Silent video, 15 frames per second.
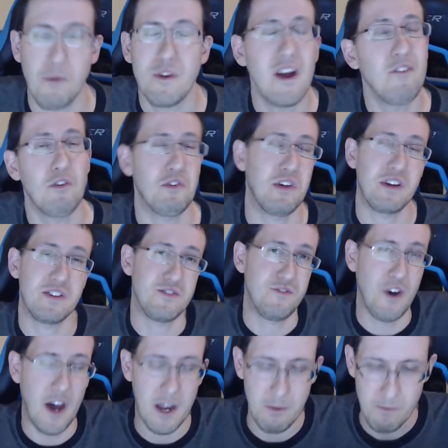everything is
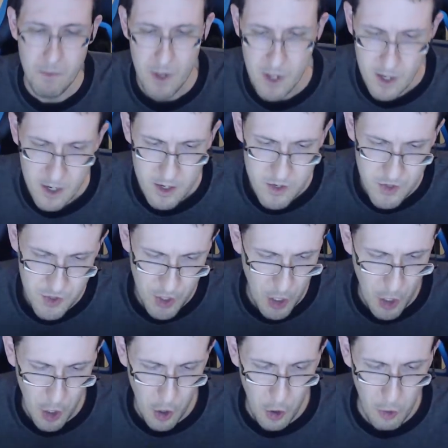fine.
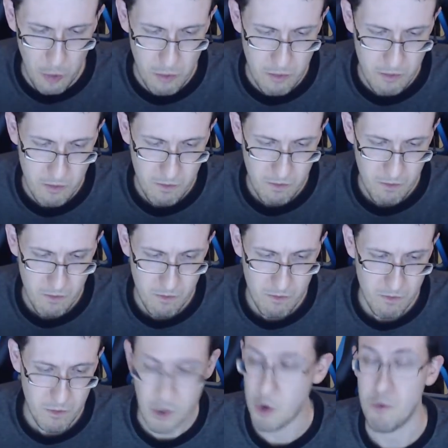So,
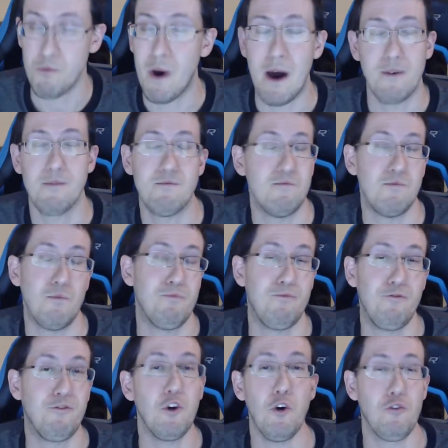you know, Bob,
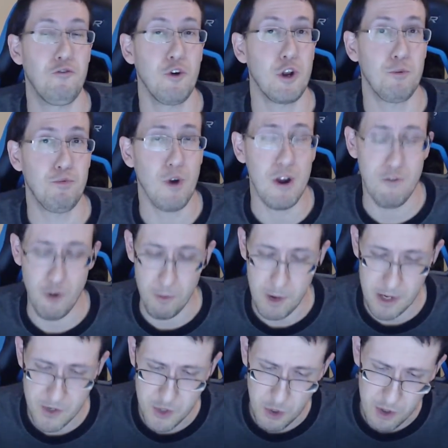feel free to pray for me. I'll
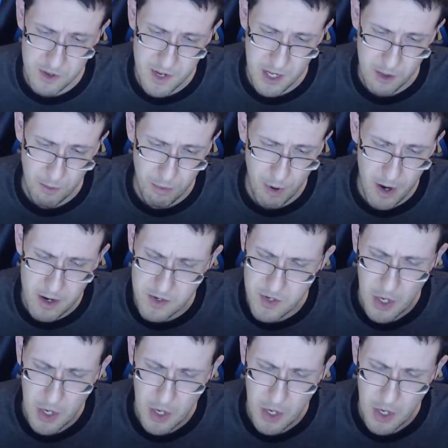certainly take the prayers.